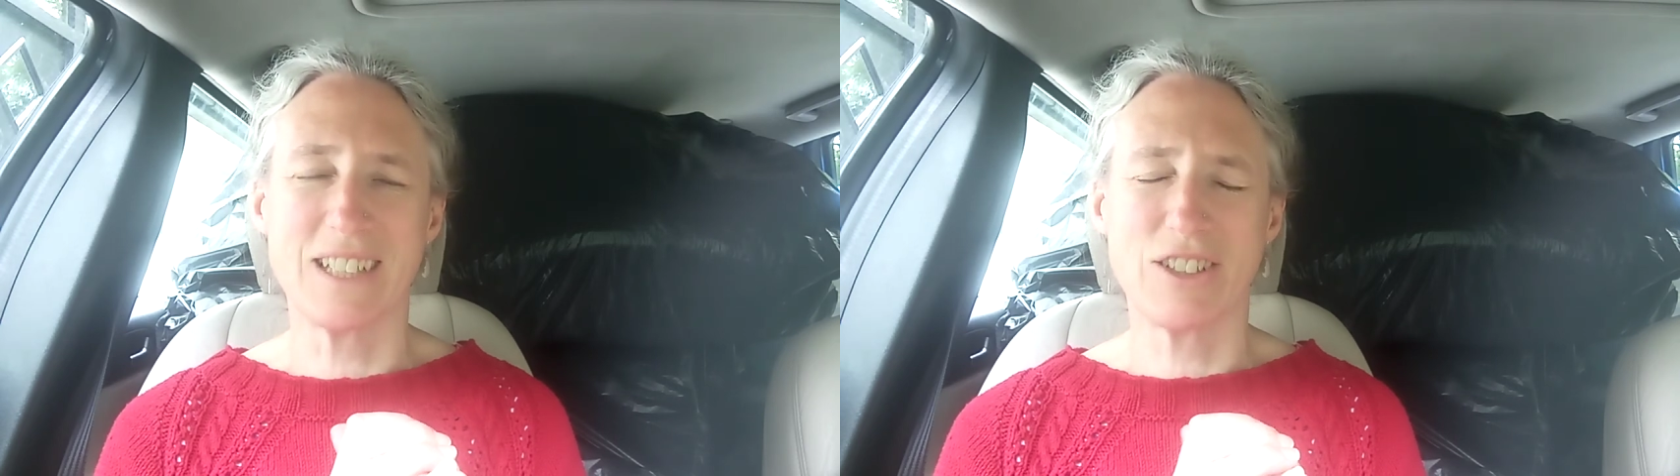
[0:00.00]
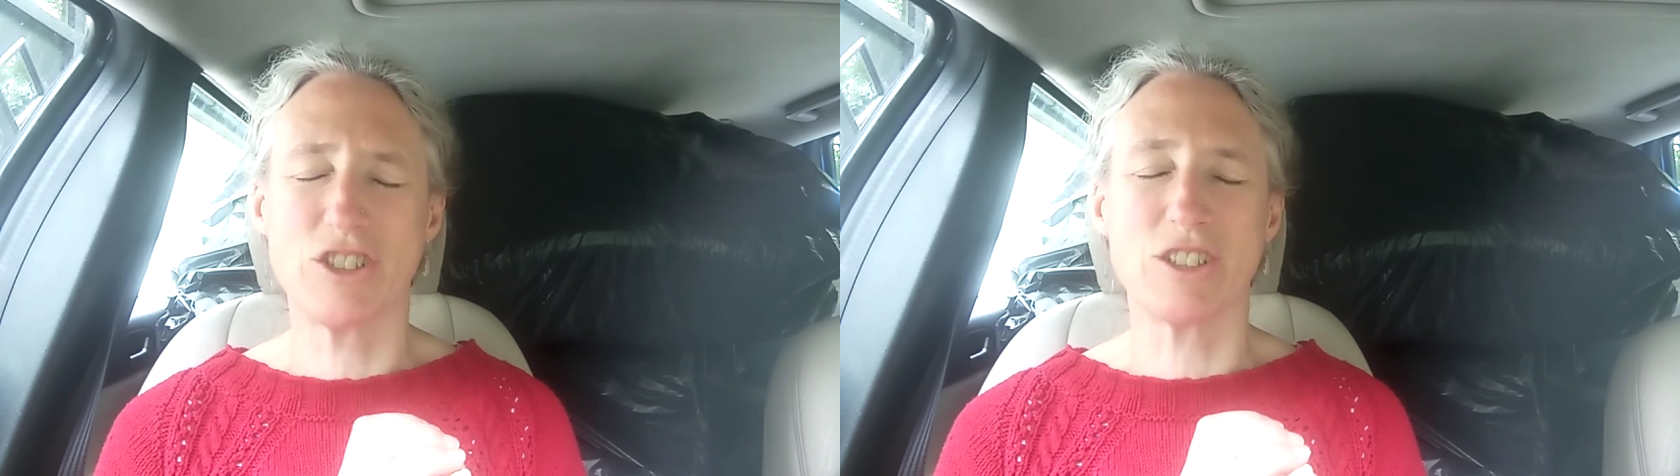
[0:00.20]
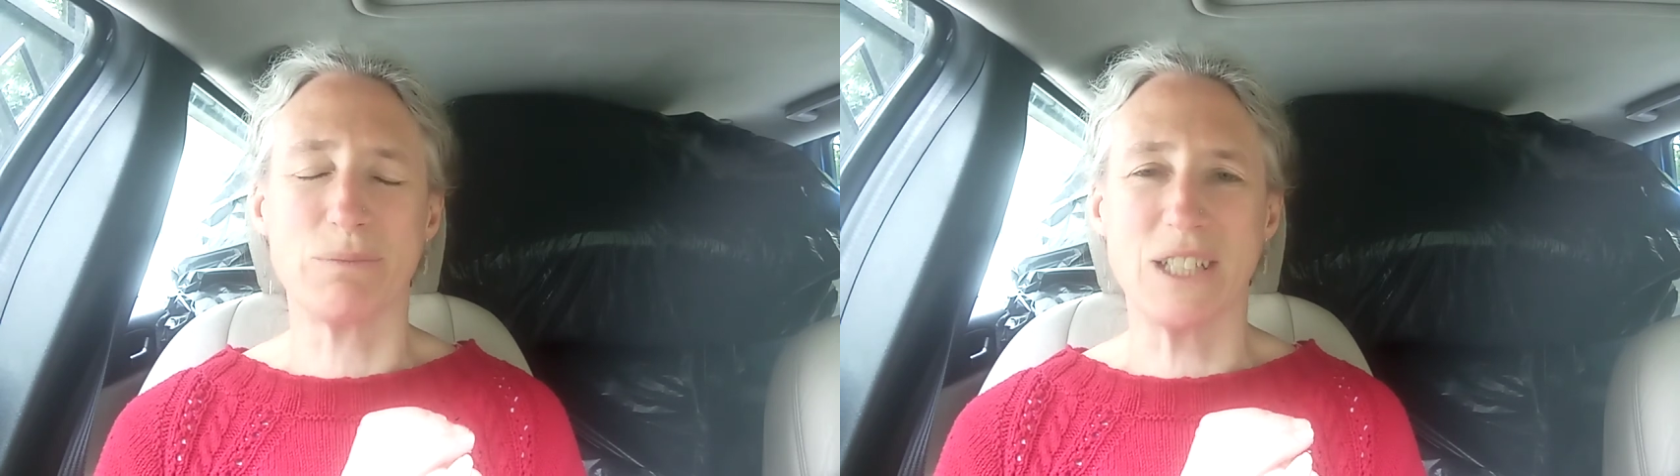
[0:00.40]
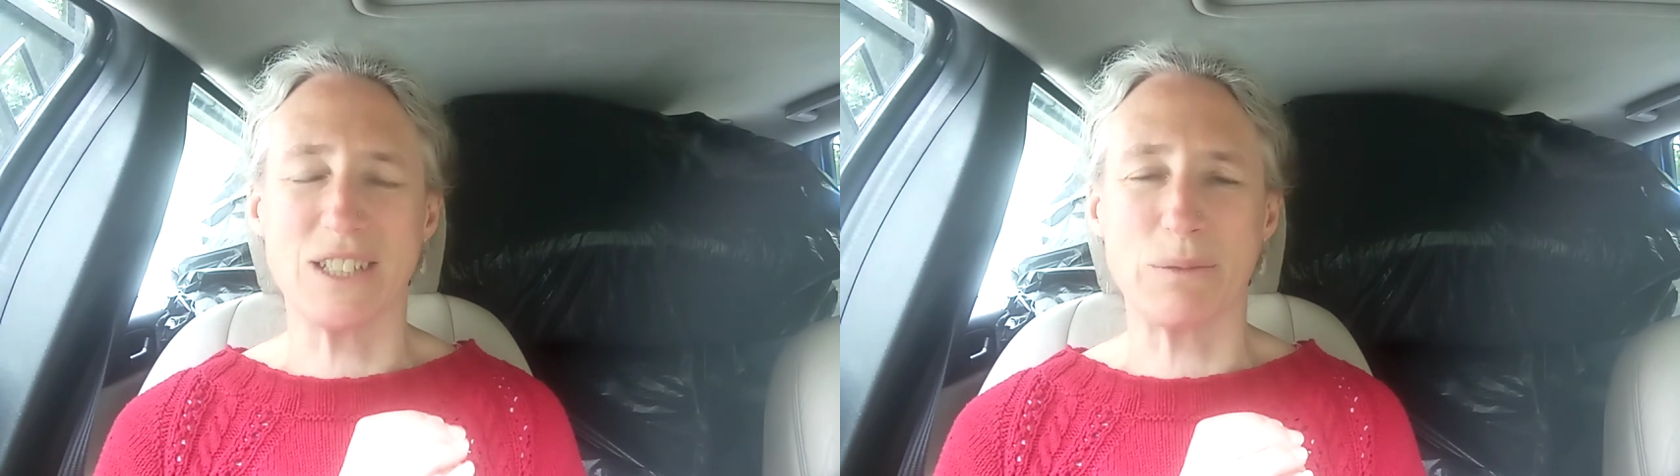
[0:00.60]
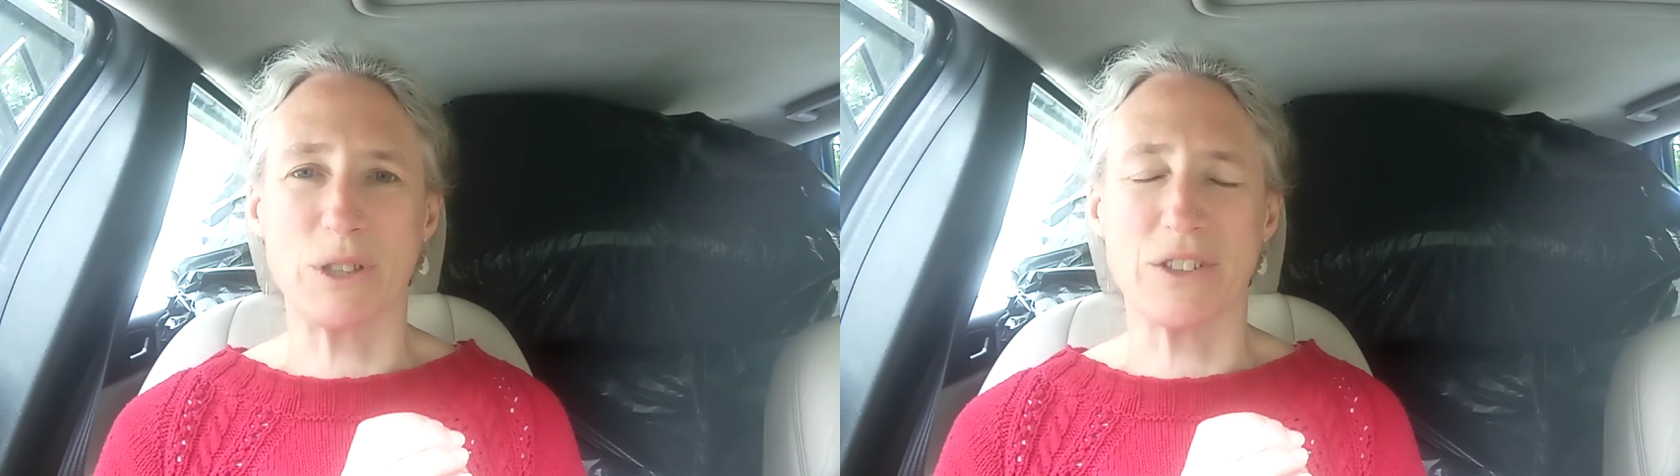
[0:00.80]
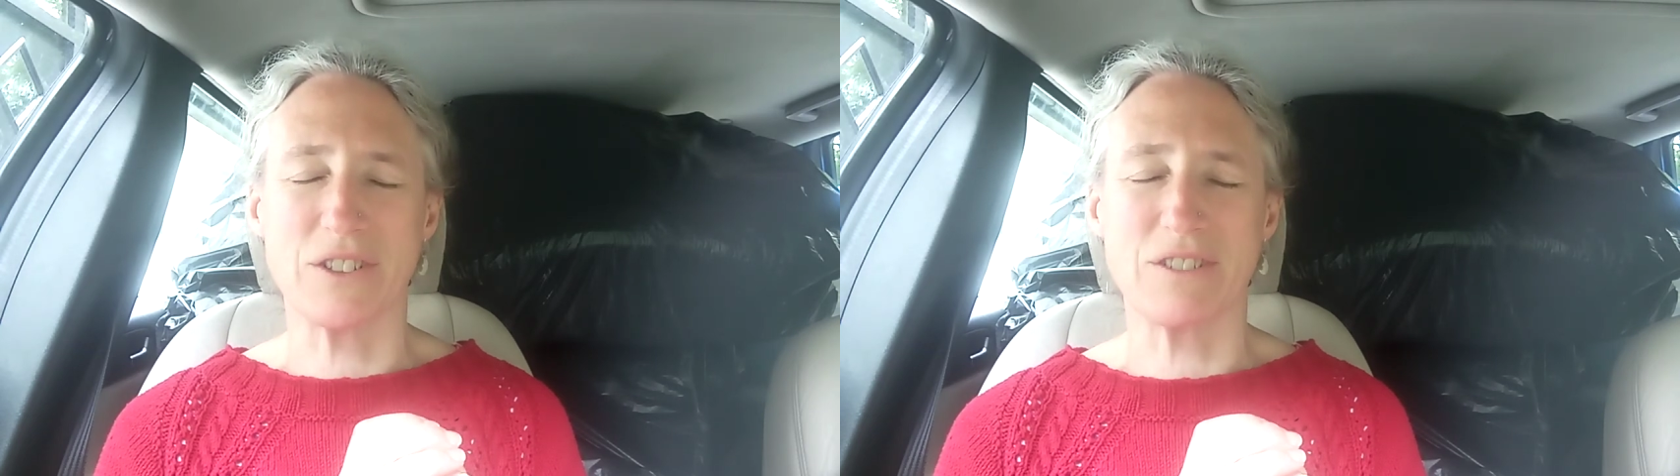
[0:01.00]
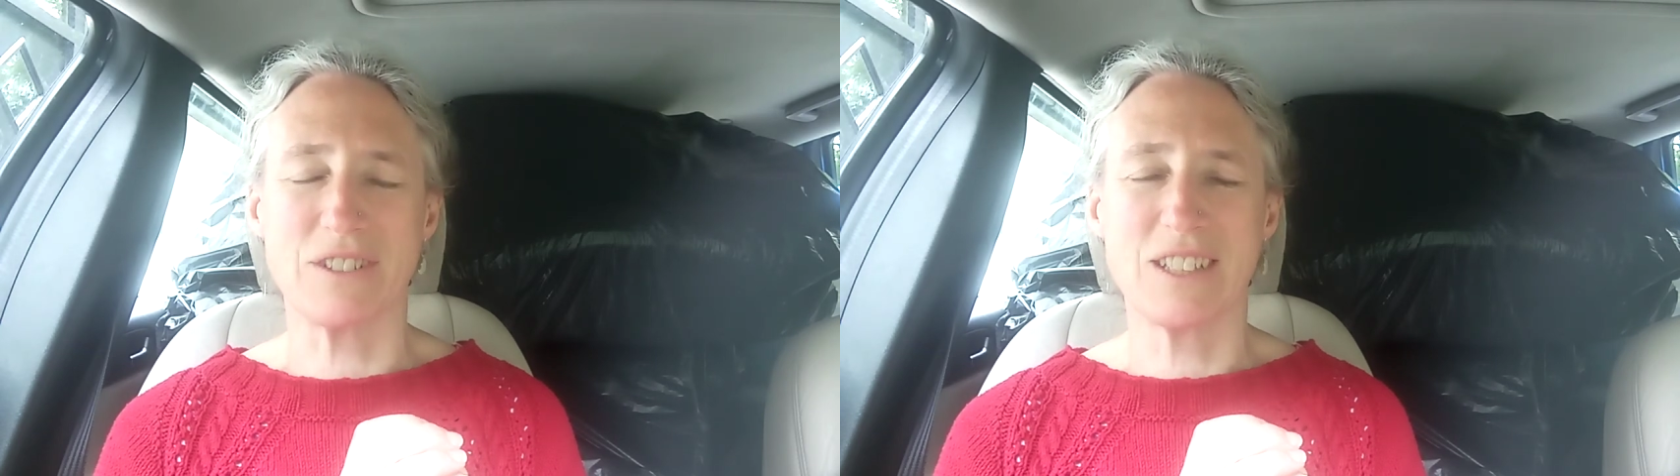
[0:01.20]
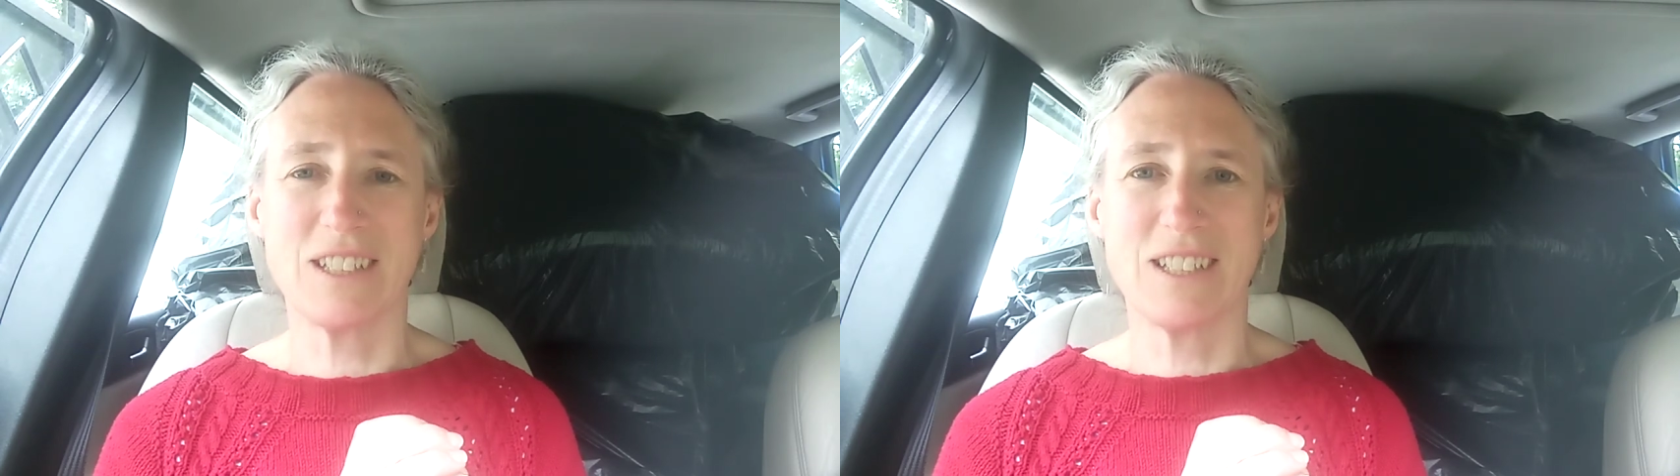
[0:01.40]
she's an amazing person.
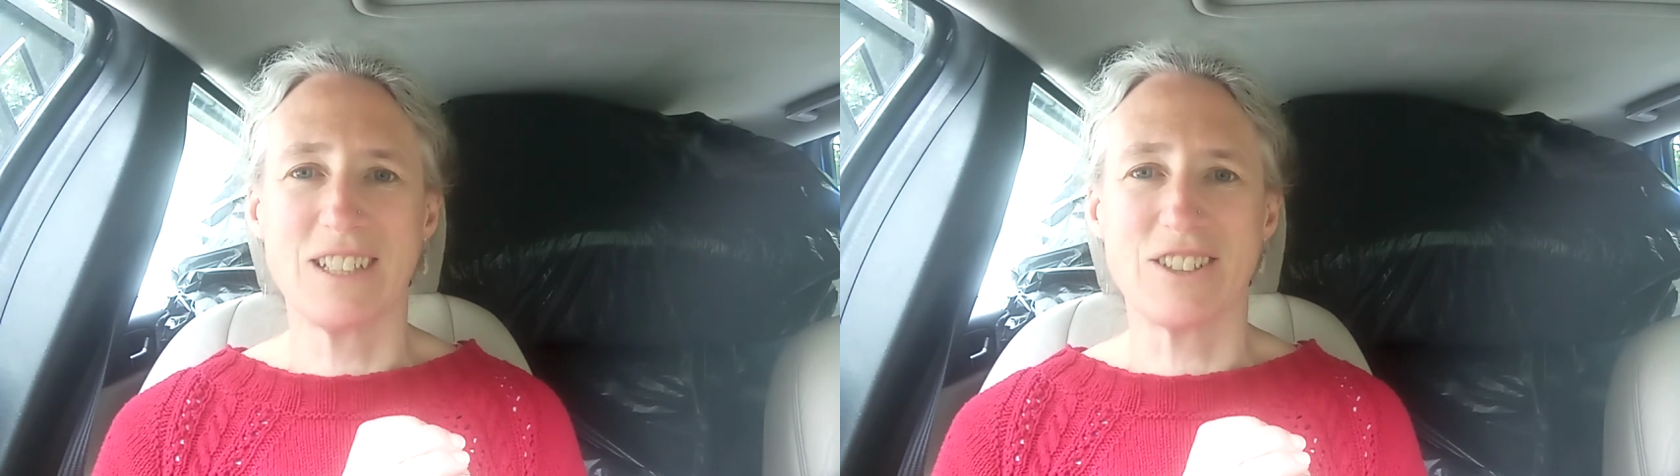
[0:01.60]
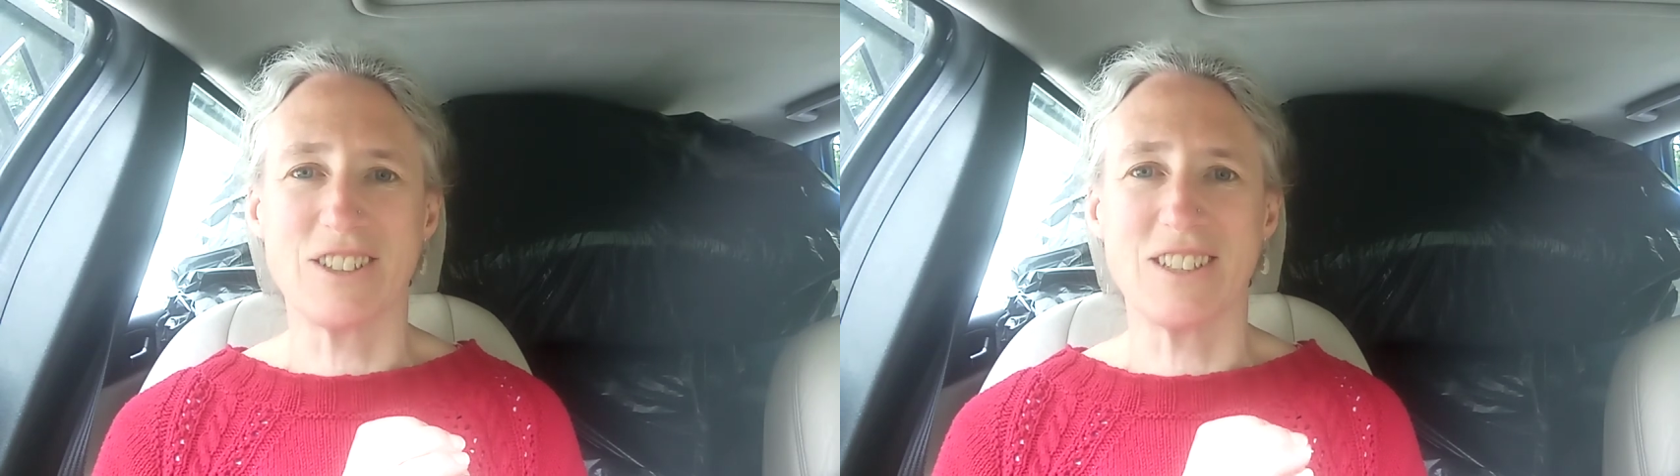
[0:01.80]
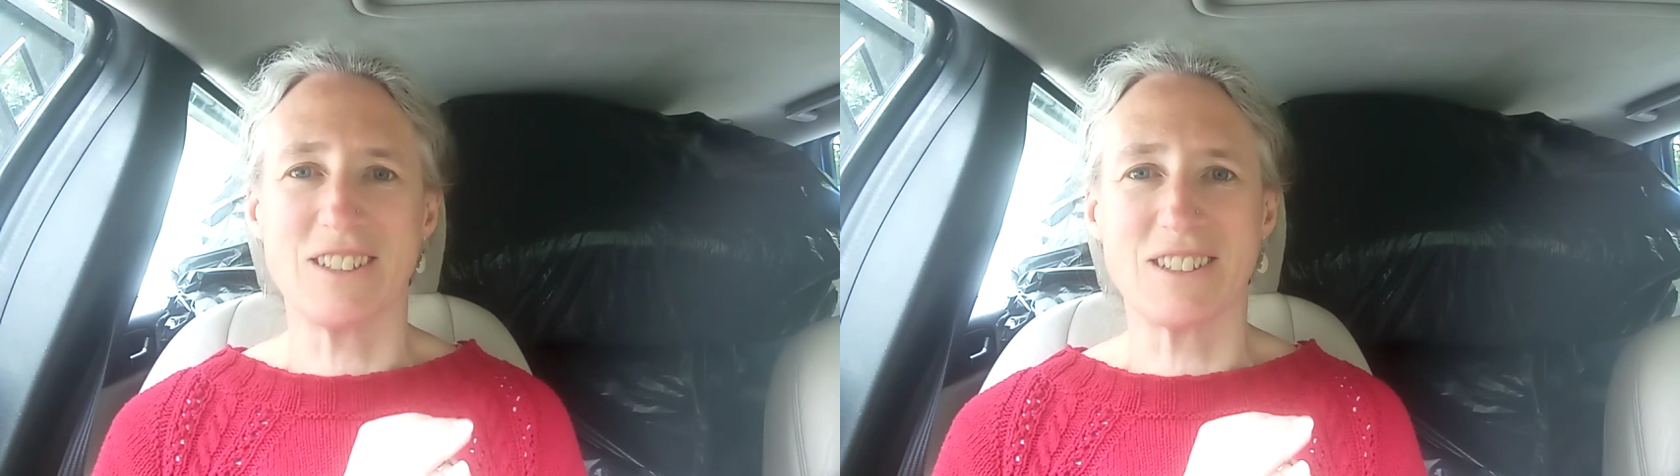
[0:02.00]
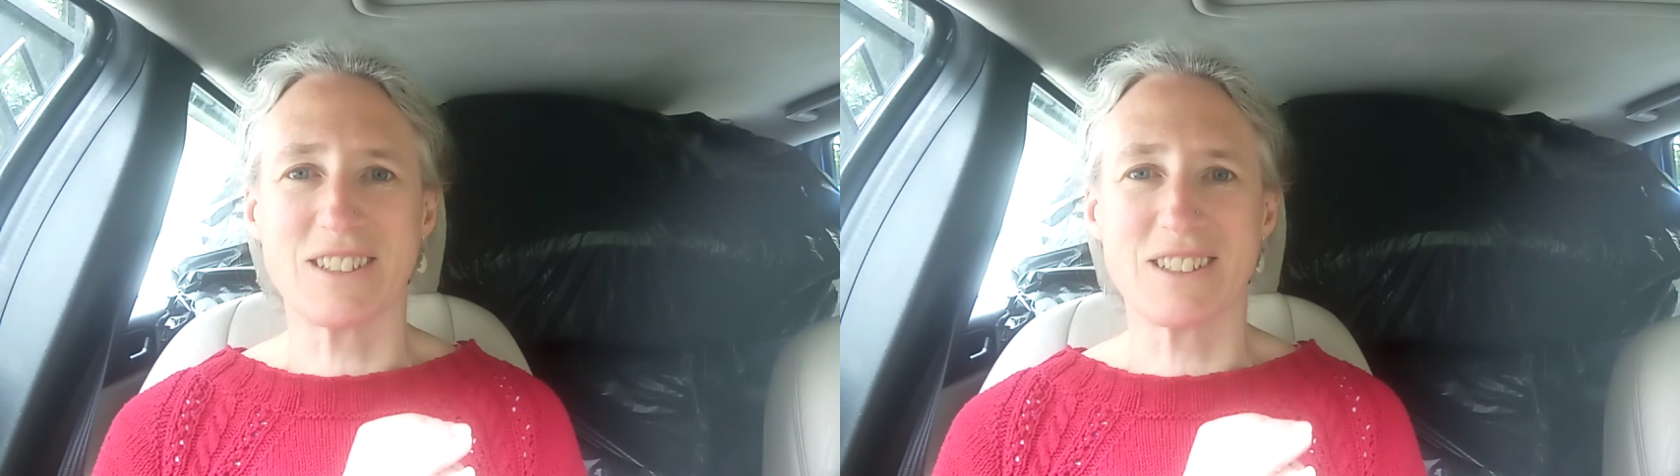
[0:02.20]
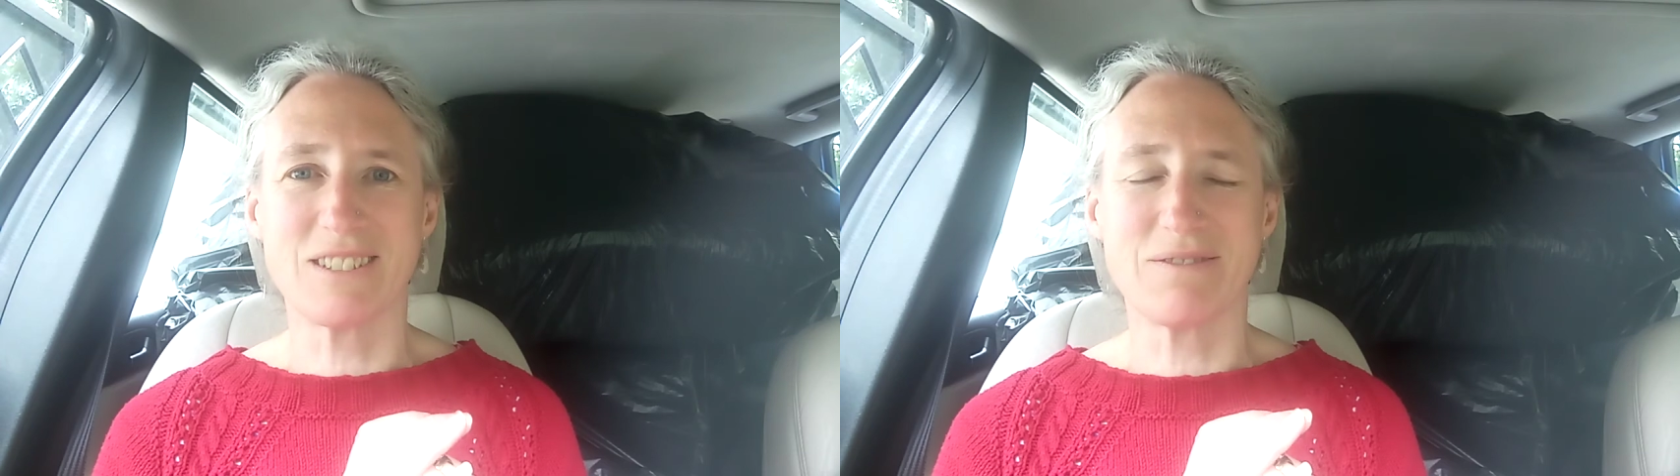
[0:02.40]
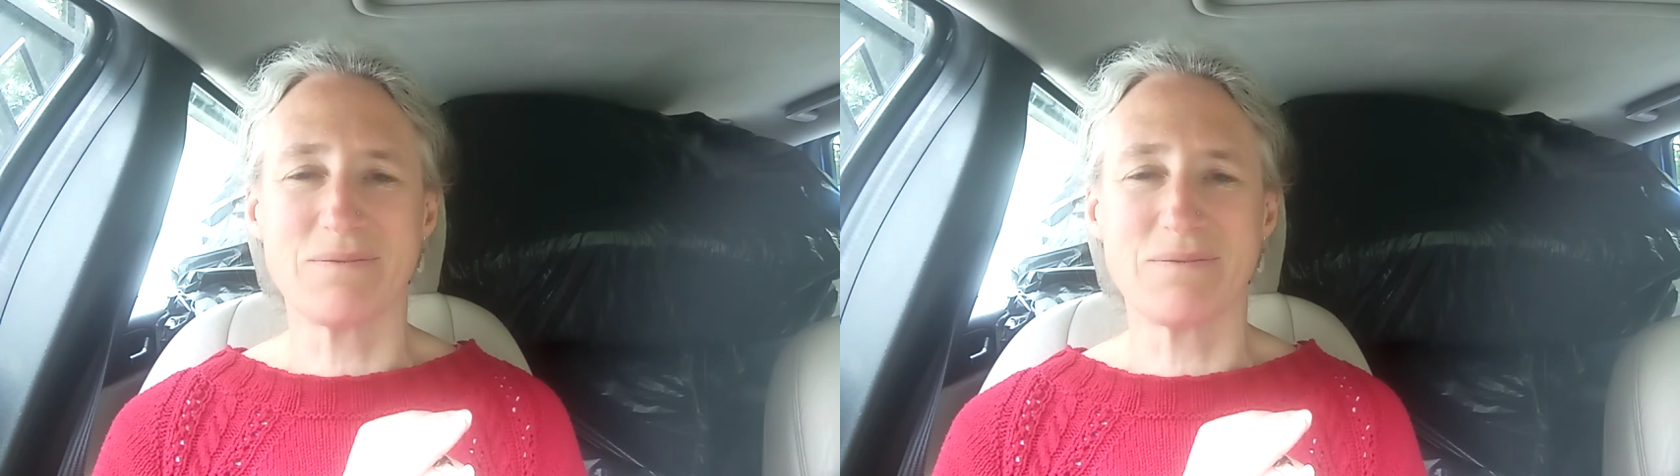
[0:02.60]
She's